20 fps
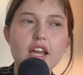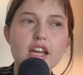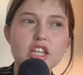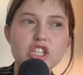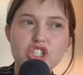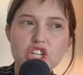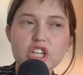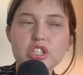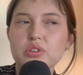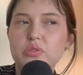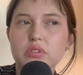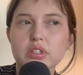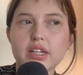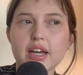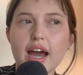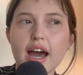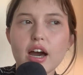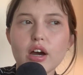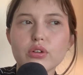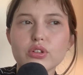Genuinely,
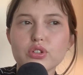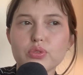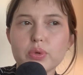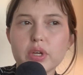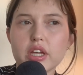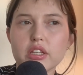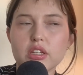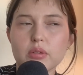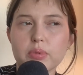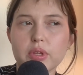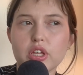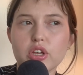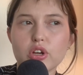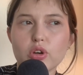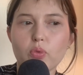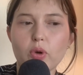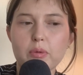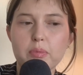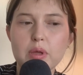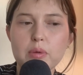how do we end up here
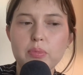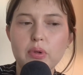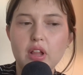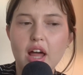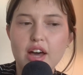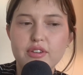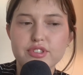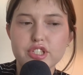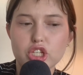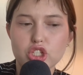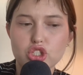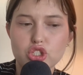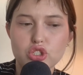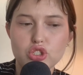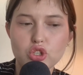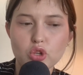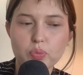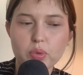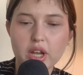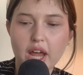where people have such
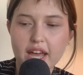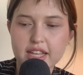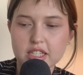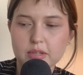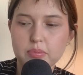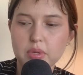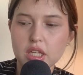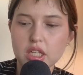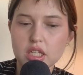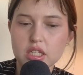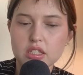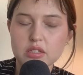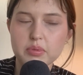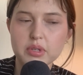stupid ass opinions?